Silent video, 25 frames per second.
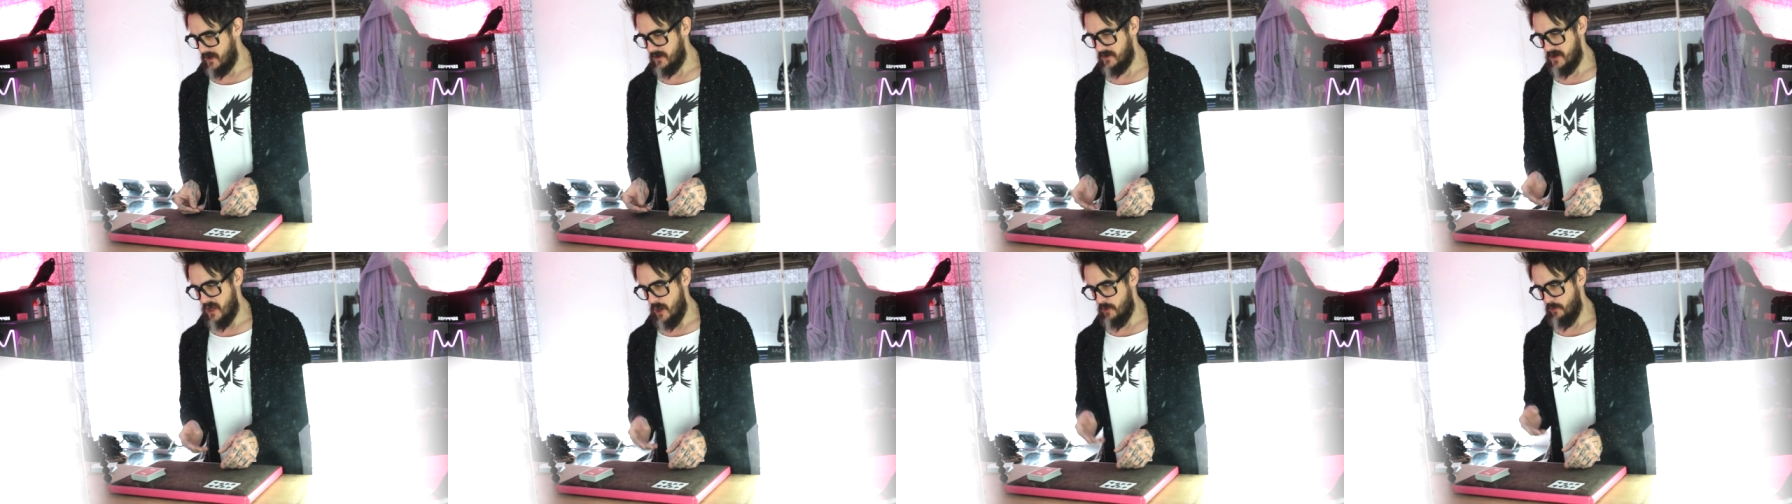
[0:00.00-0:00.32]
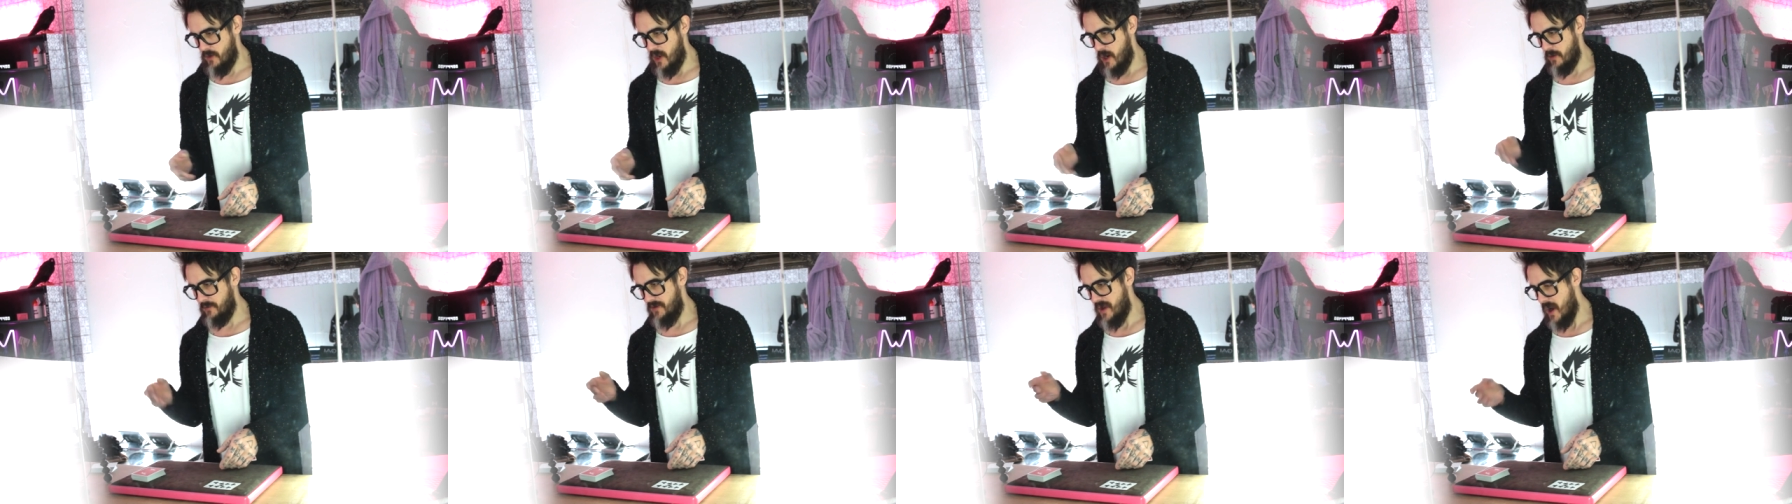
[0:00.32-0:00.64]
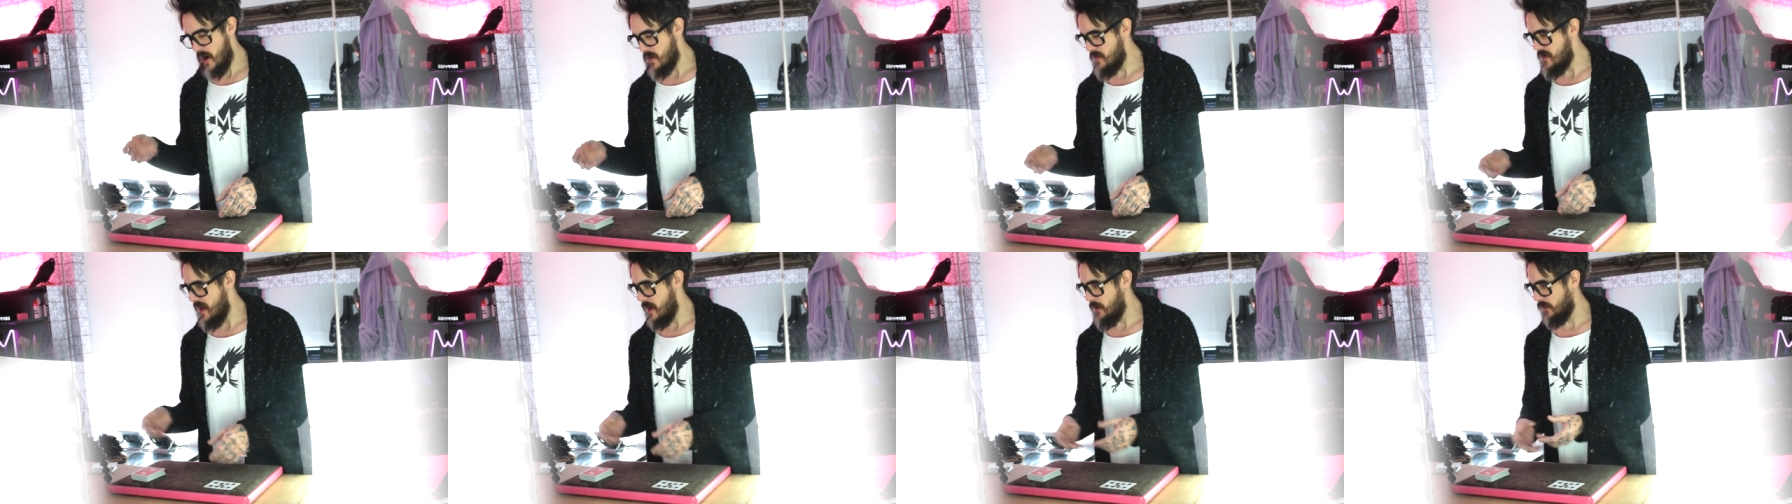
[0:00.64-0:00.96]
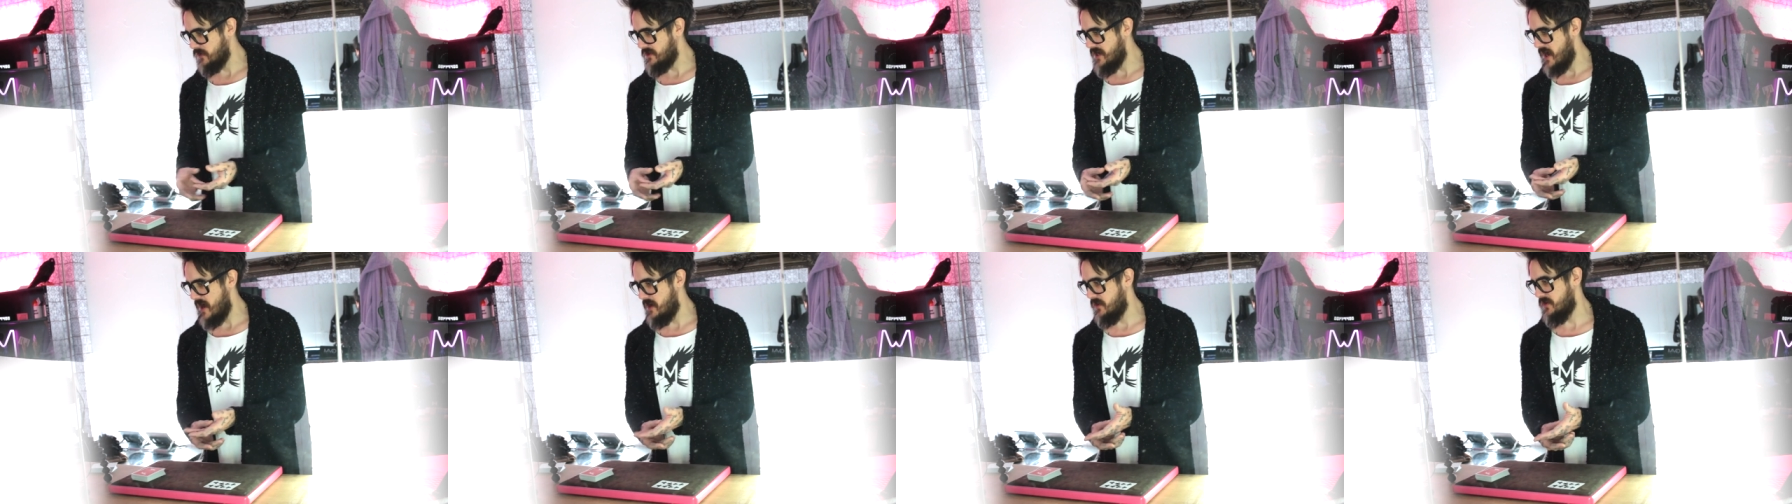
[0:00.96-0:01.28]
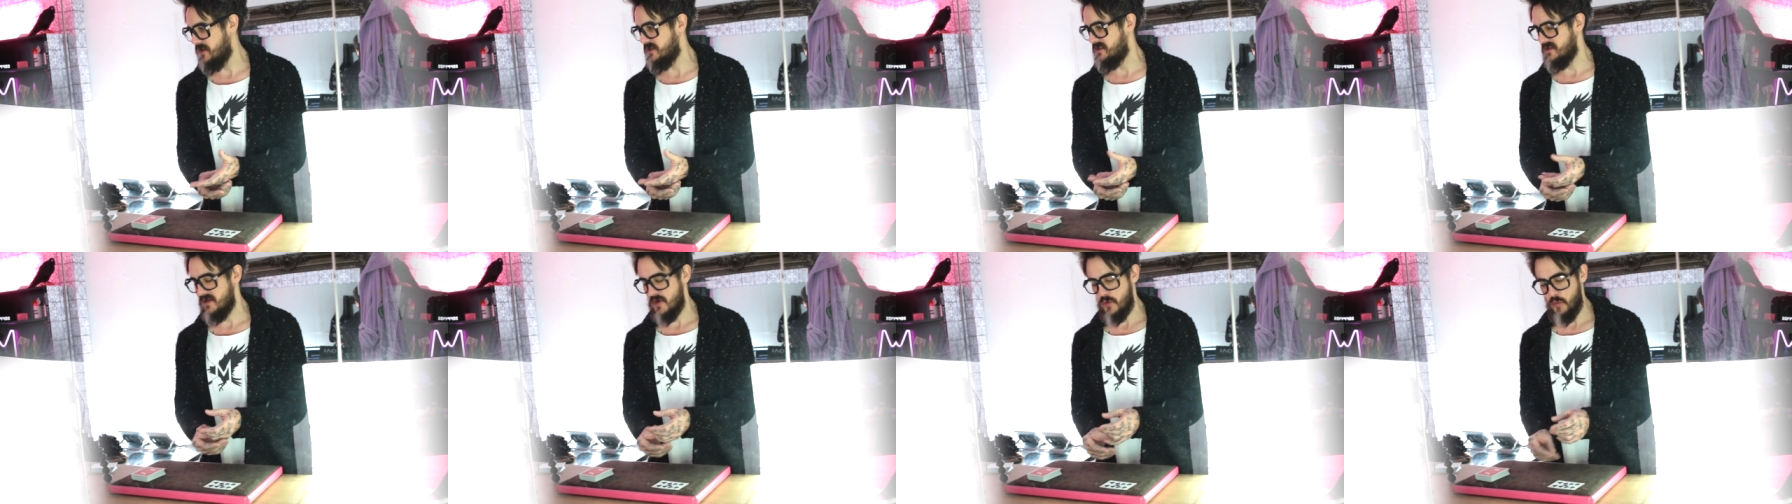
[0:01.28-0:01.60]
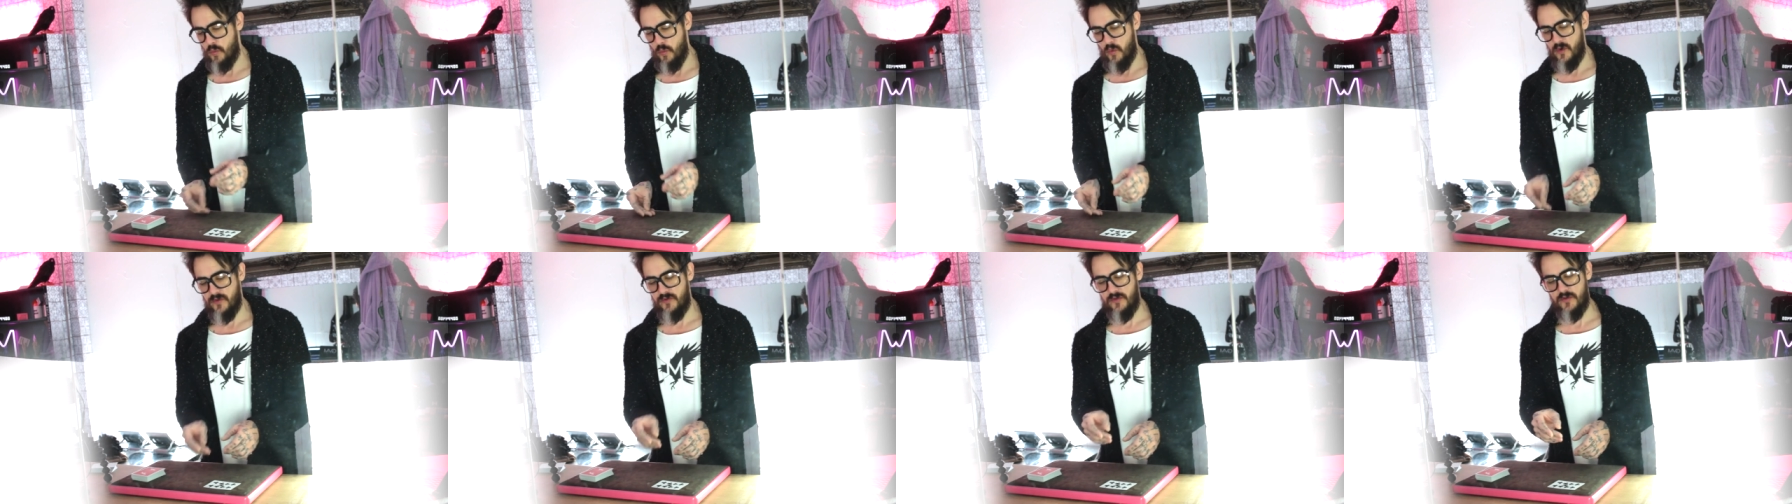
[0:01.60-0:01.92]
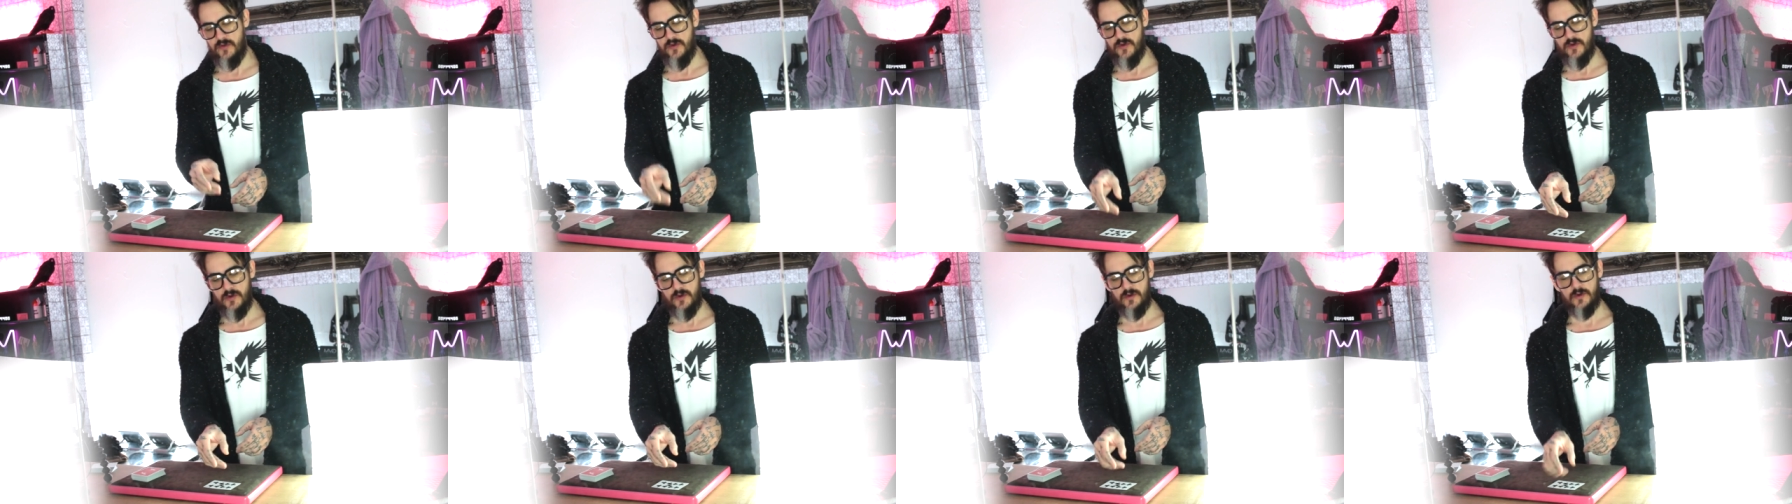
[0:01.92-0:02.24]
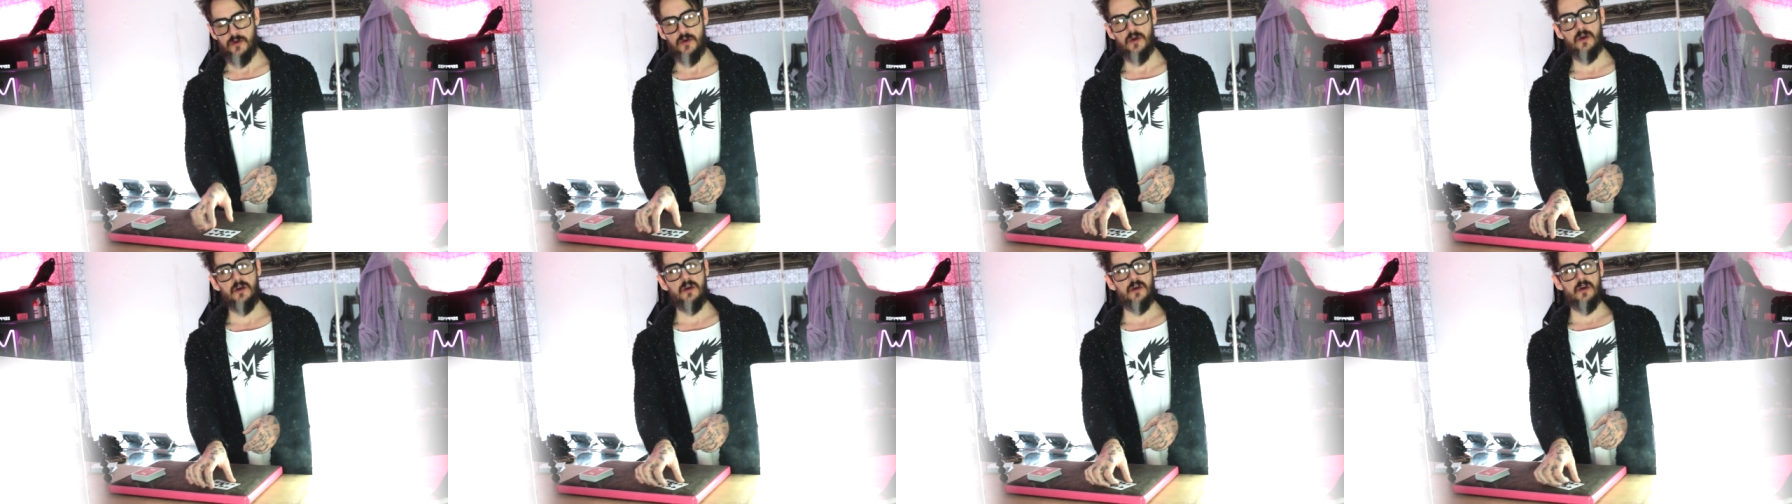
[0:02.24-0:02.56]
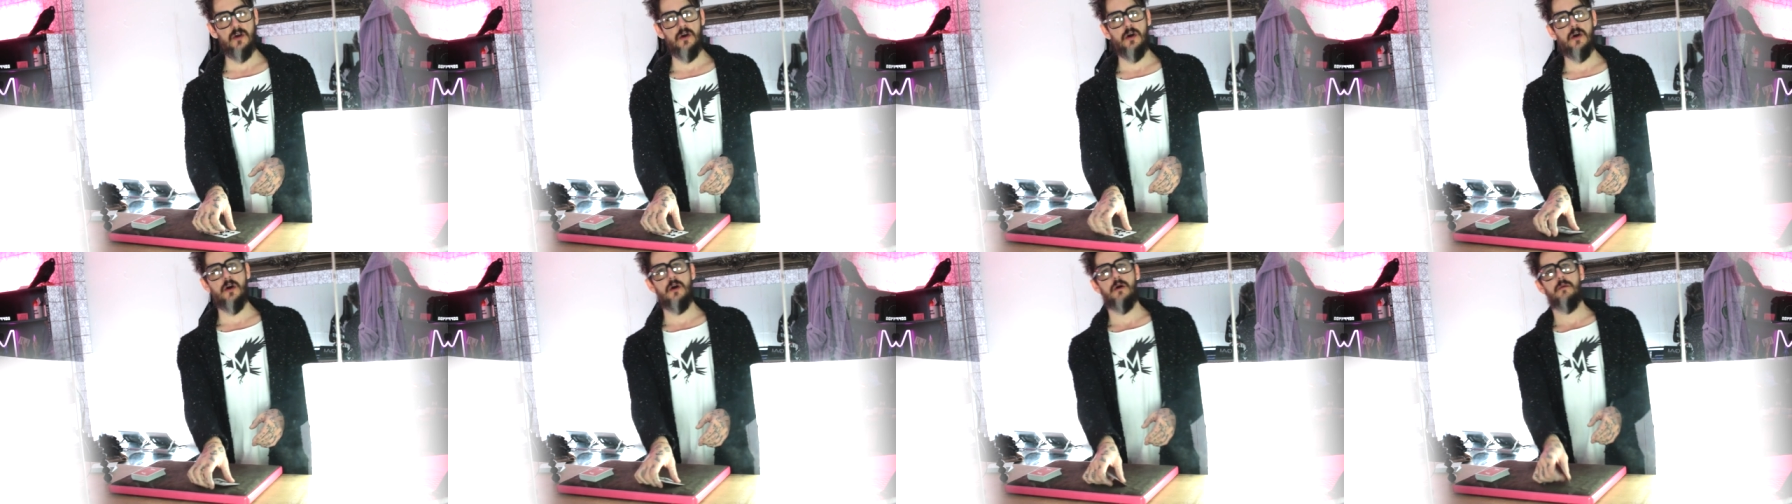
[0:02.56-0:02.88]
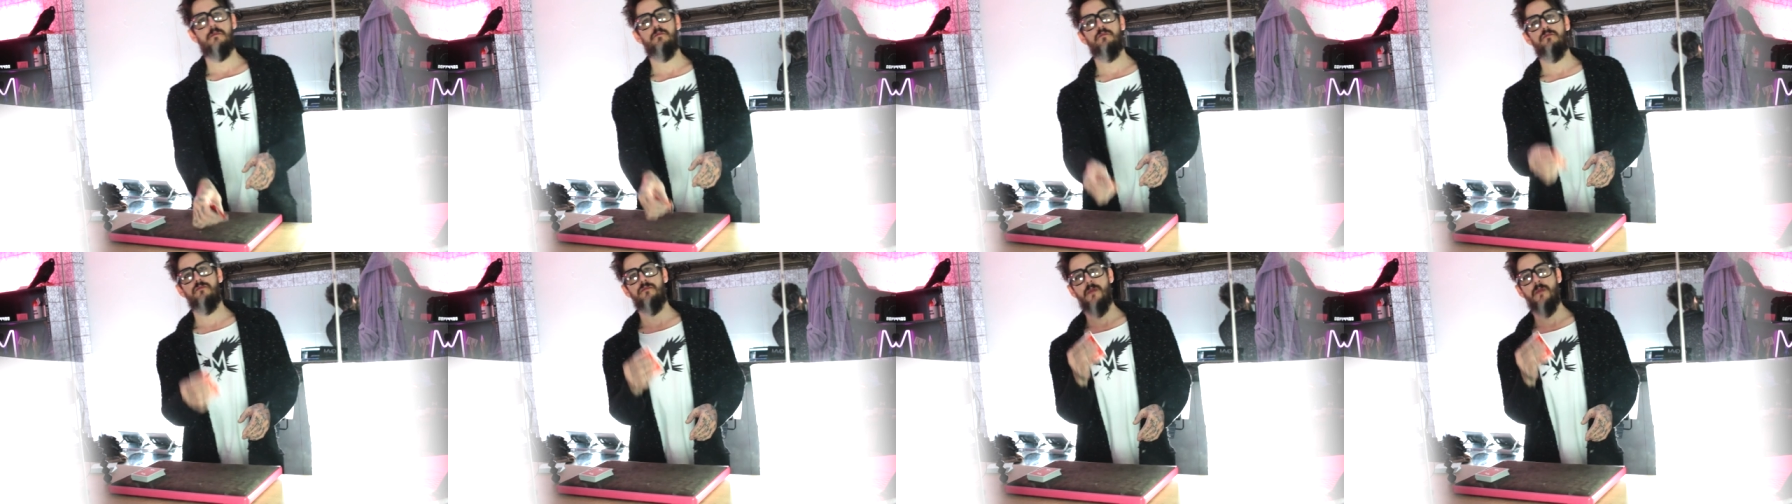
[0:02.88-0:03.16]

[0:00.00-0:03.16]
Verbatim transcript: now, now, now, now, tie this in with the uh,